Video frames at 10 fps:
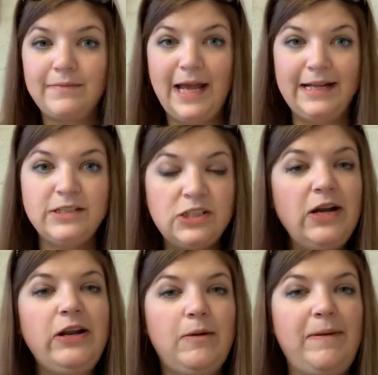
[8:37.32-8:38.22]
And
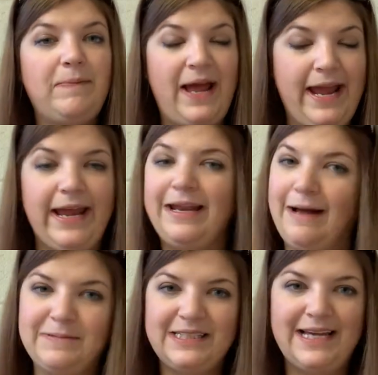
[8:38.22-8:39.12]
soon you'll be playing it
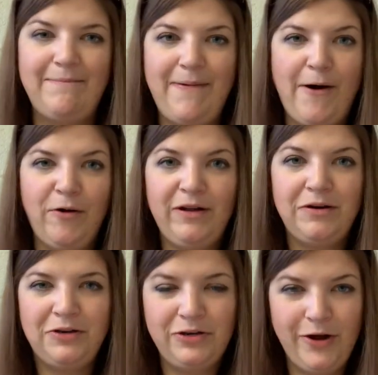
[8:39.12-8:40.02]
up to tempo,
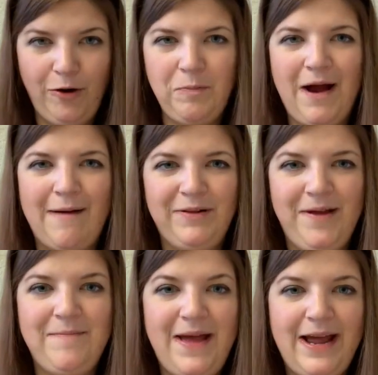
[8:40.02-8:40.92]
no
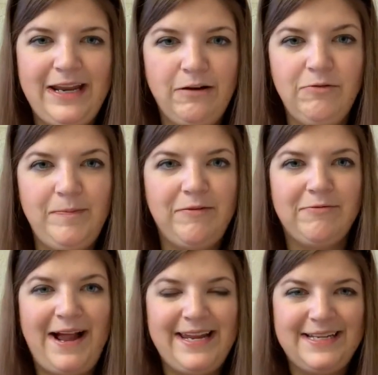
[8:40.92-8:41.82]
problem, and you will be
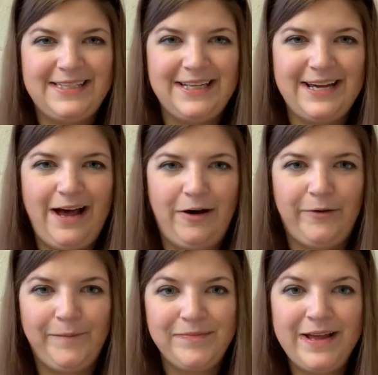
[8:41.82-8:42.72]
ready to
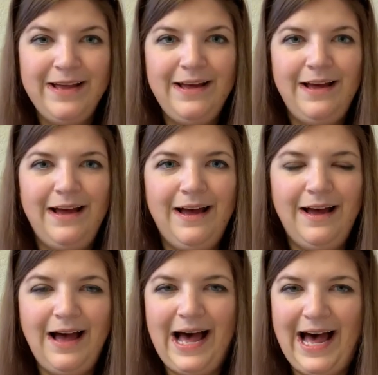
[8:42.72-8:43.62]
go.
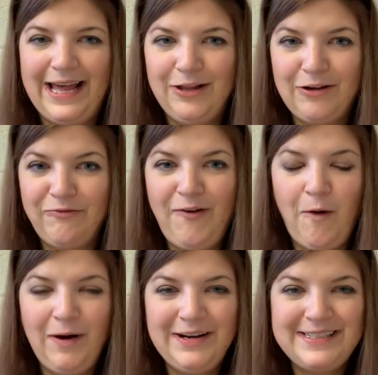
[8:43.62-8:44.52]
I look
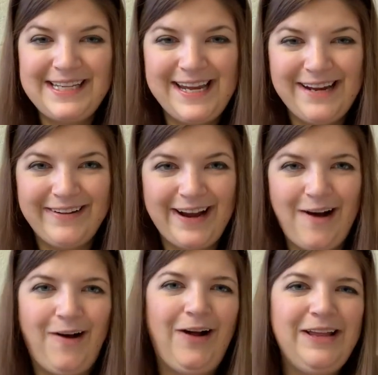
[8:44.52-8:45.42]
forward to hearing
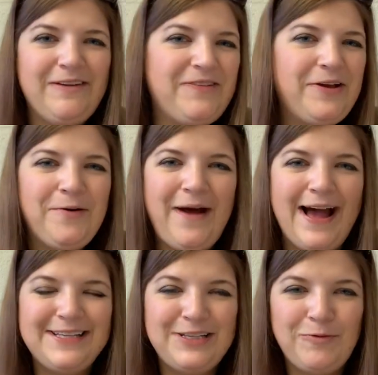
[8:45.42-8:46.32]
all of you
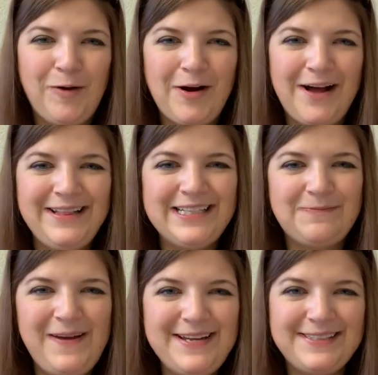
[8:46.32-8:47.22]
as you work on this
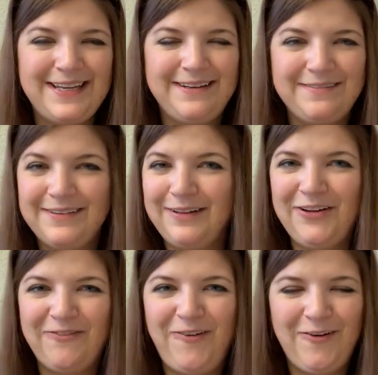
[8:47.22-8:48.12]
piece and
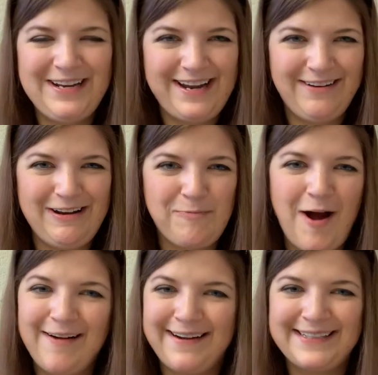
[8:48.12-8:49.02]
look forward to hearing your
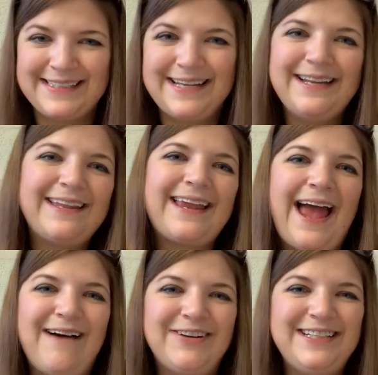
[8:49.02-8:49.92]
progress.
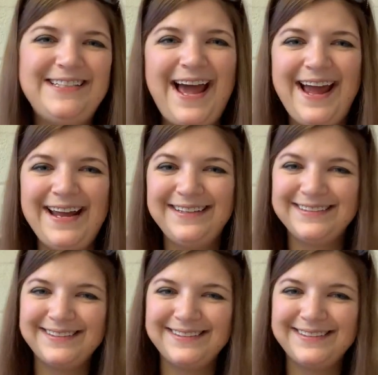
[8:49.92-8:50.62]
Have a good day.